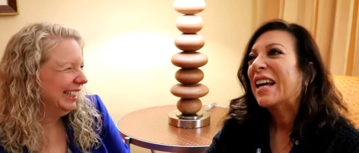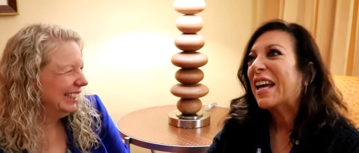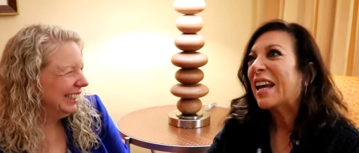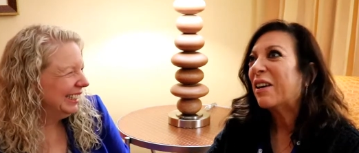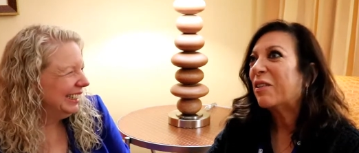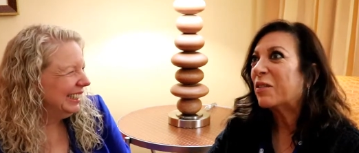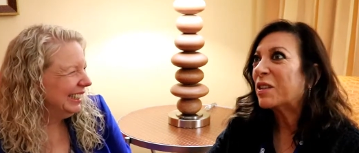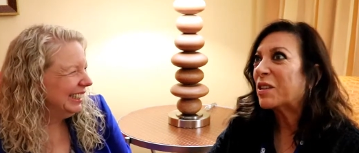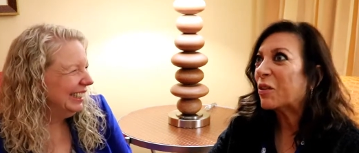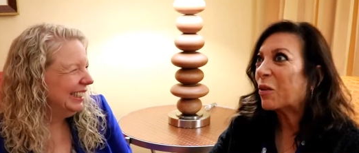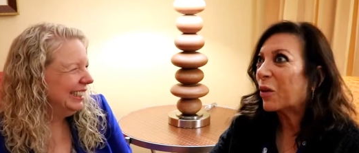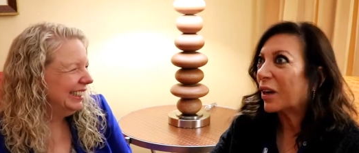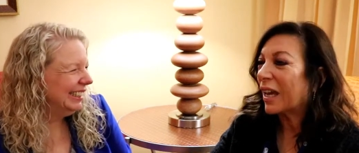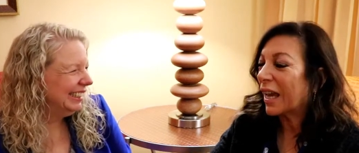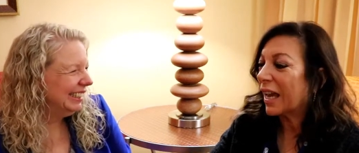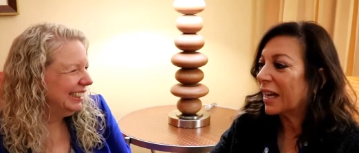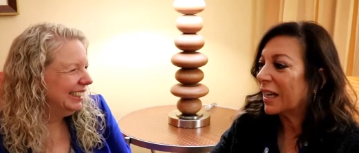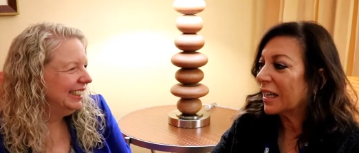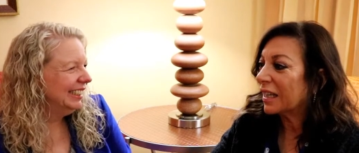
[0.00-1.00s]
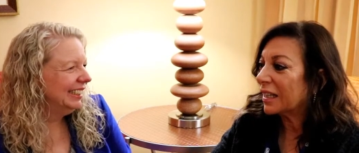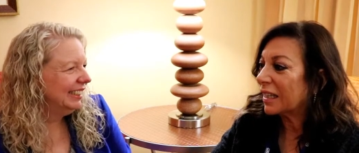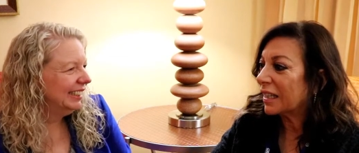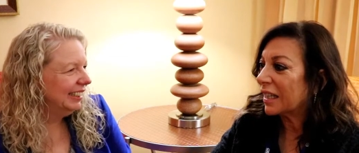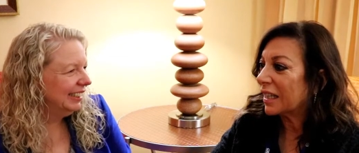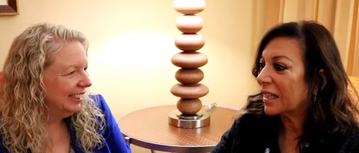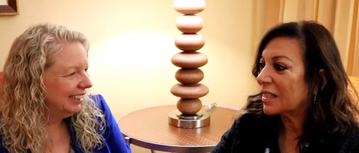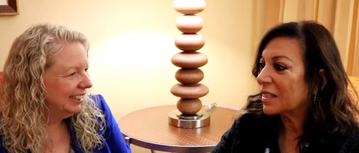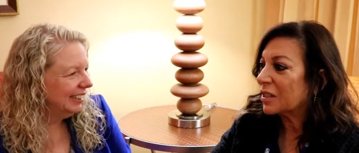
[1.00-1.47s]
Speaker 1: it was
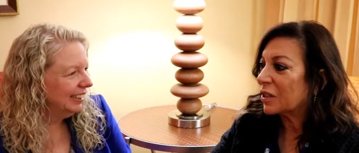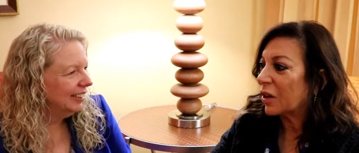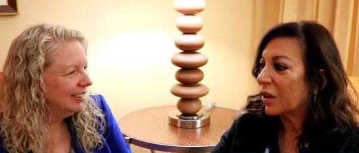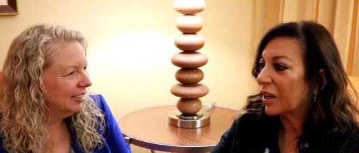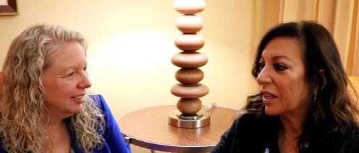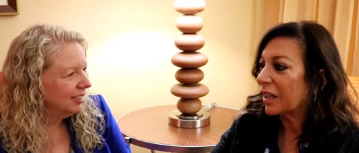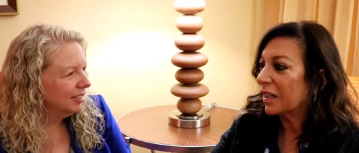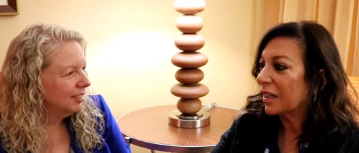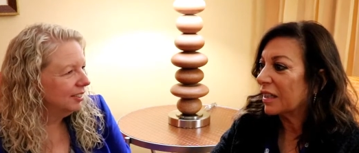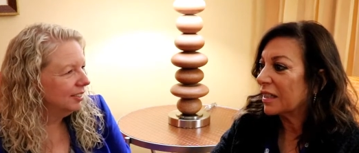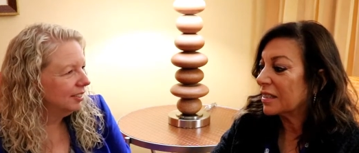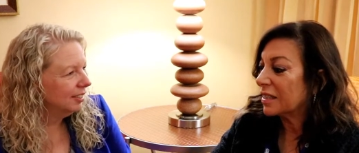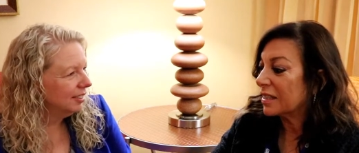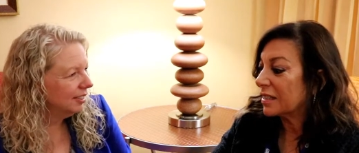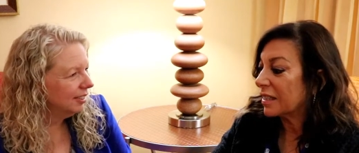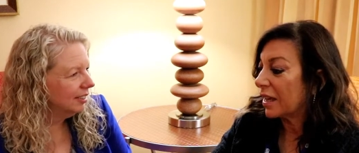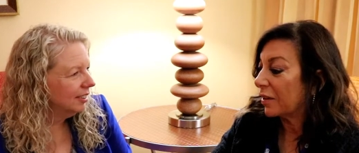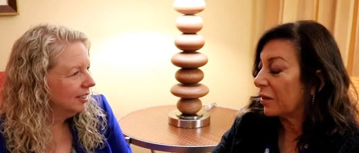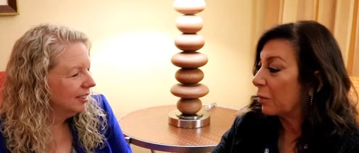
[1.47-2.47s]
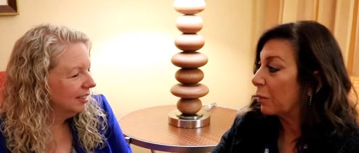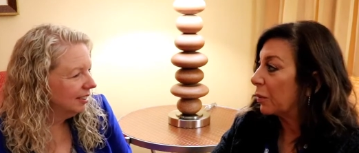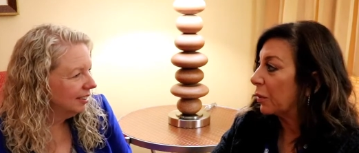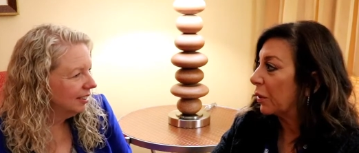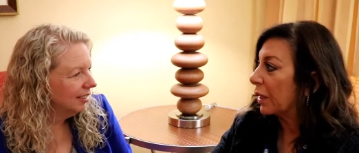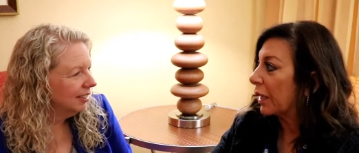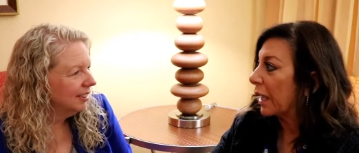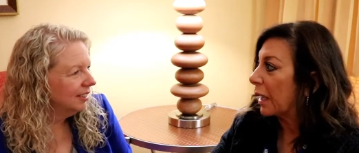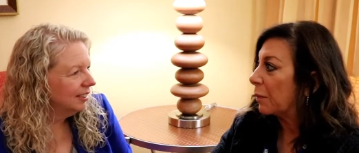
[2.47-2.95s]
organically started. This is how the
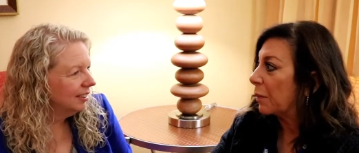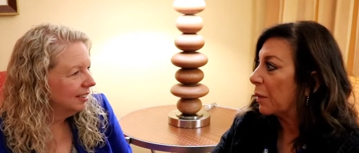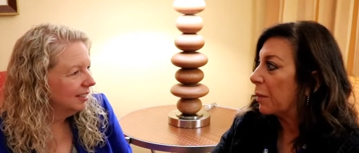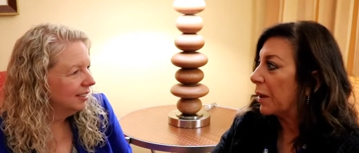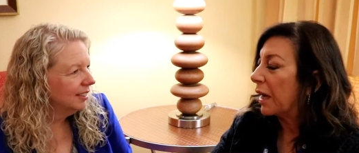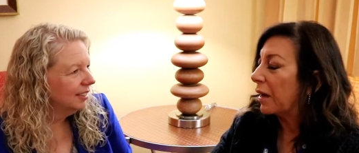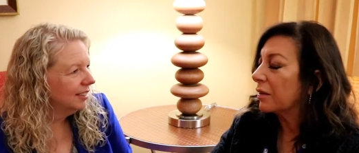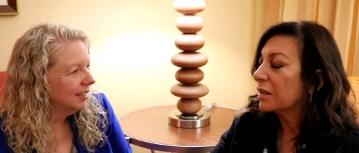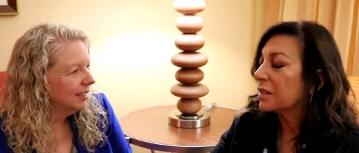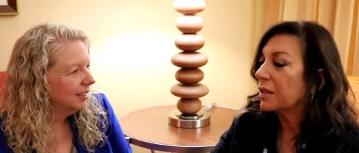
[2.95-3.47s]
book came about.